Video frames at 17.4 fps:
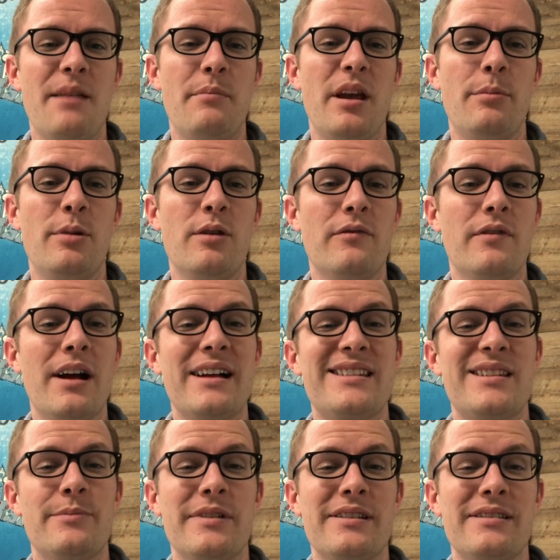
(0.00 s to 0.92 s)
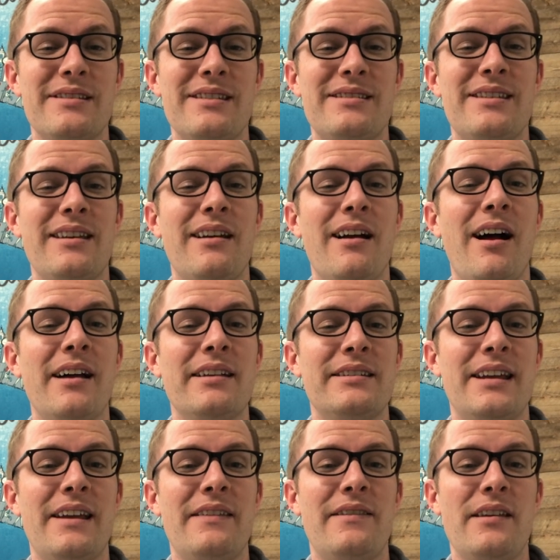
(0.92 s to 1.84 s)
maybe you've got some existing
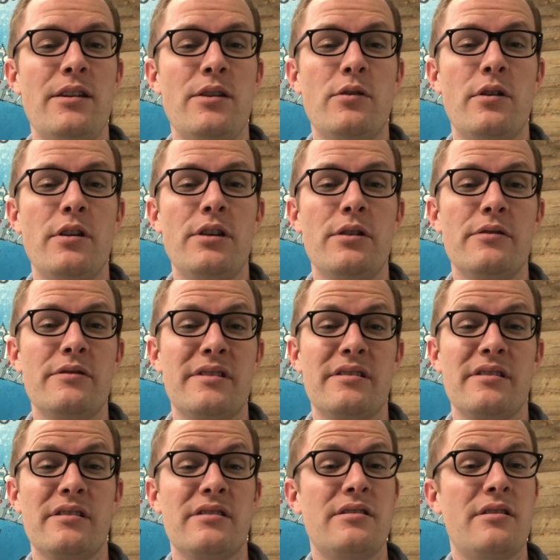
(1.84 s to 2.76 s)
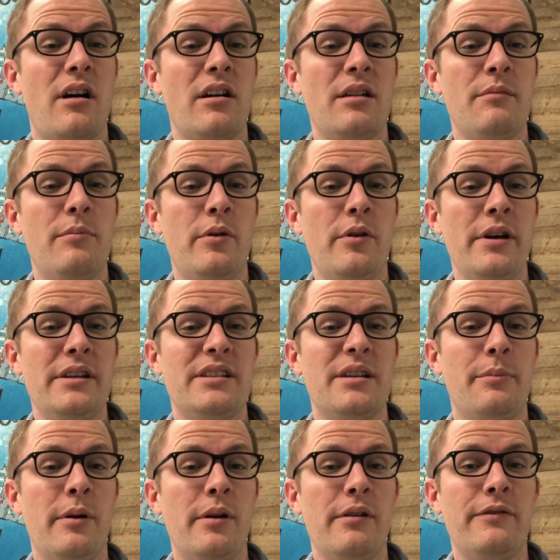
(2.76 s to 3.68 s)
content that you can use as a starting point
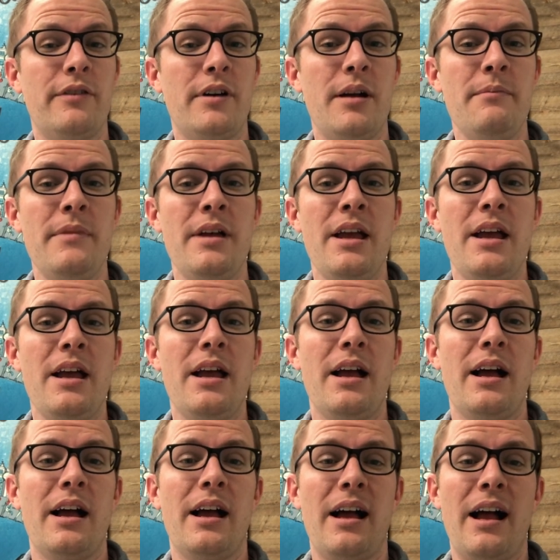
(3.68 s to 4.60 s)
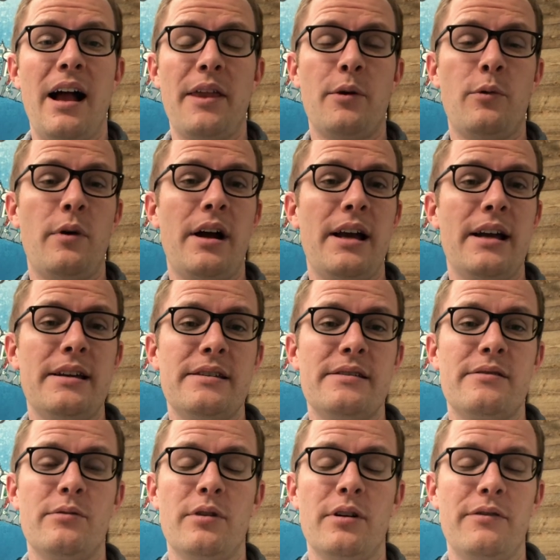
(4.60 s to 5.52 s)
to pull from.
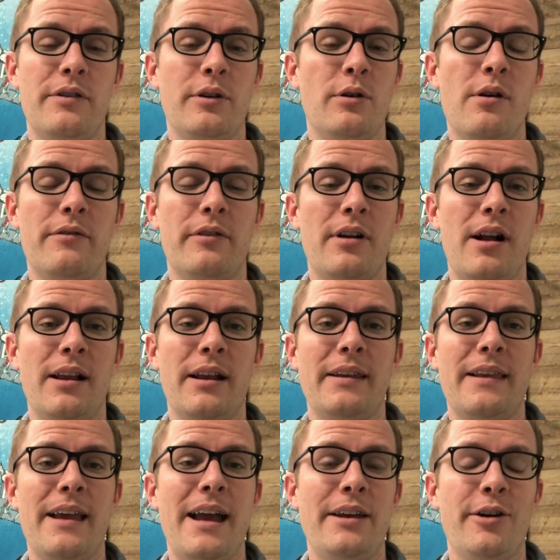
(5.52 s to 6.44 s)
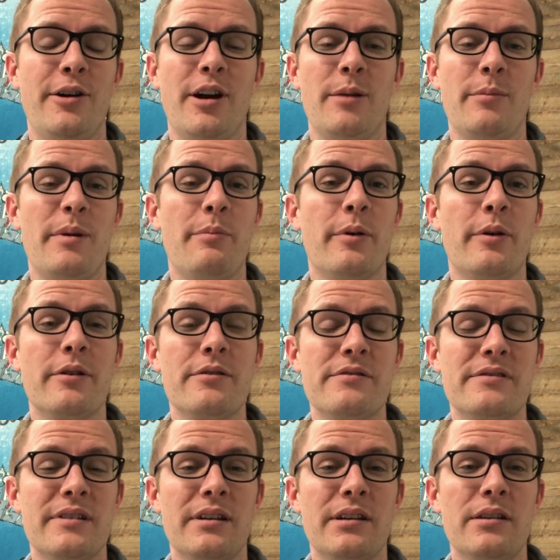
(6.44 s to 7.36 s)
Otherwise, or if you're overhauling that, you're going to be
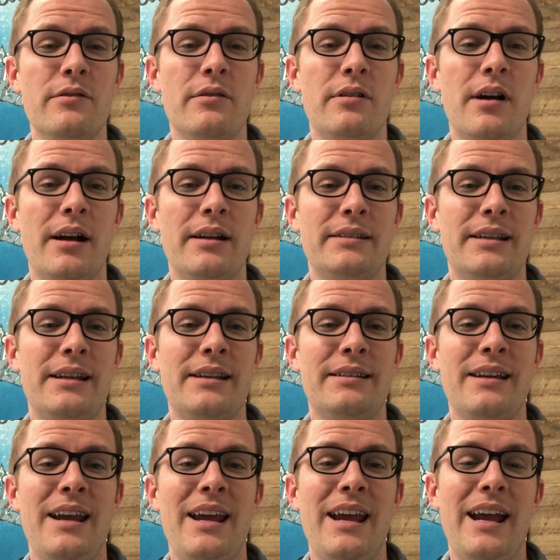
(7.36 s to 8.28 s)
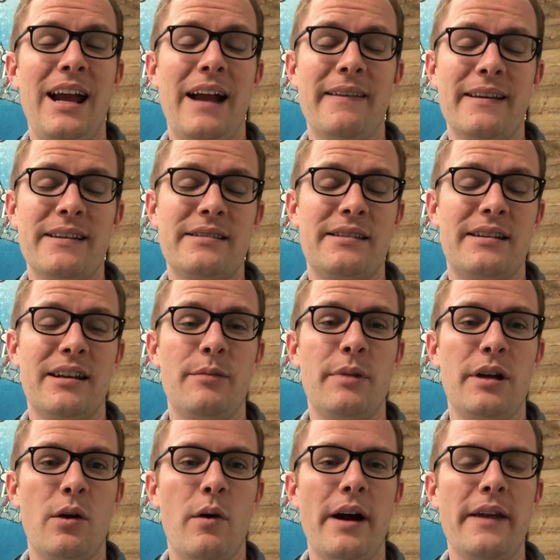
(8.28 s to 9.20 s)
producing new content, and that's going to
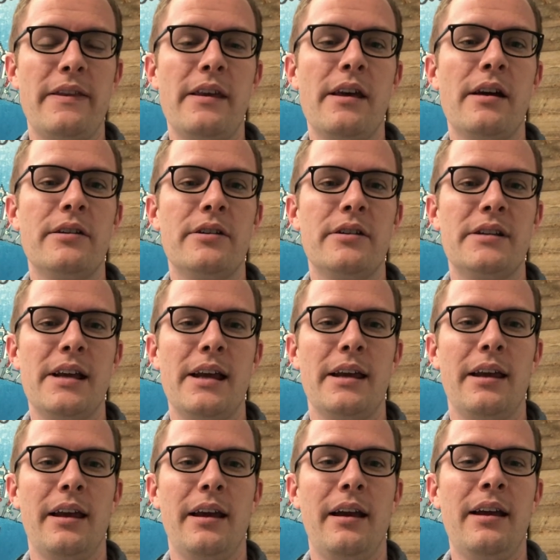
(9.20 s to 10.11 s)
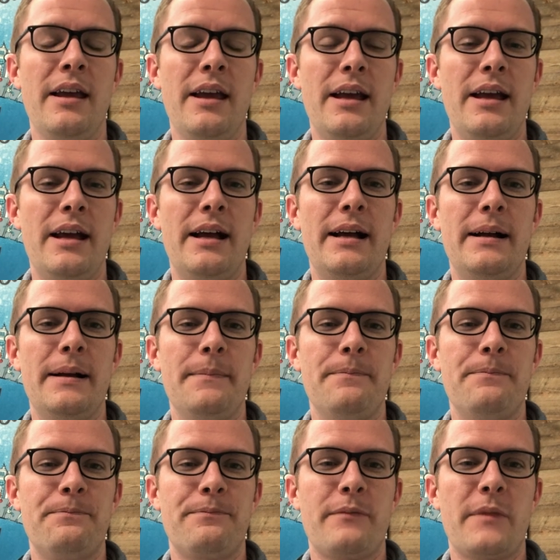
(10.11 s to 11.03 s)
be quite the undertaking.
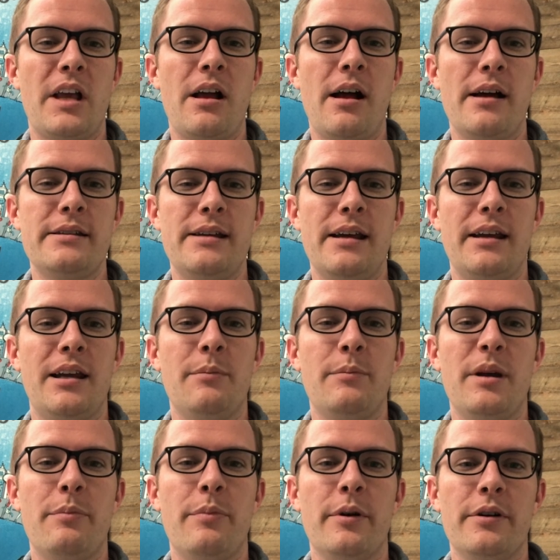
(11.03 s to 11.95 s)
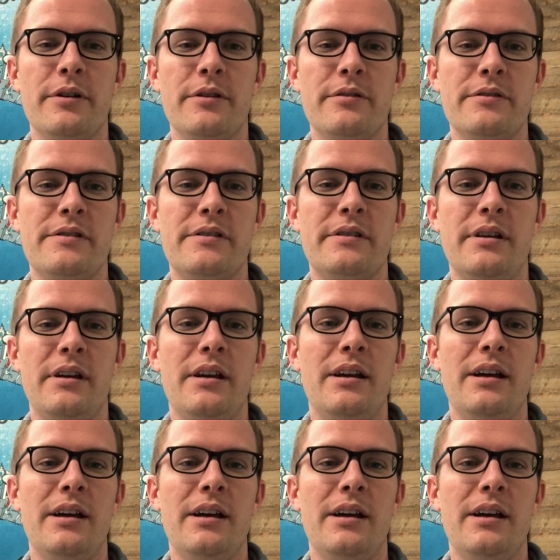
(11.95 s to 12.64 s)
Content can be produced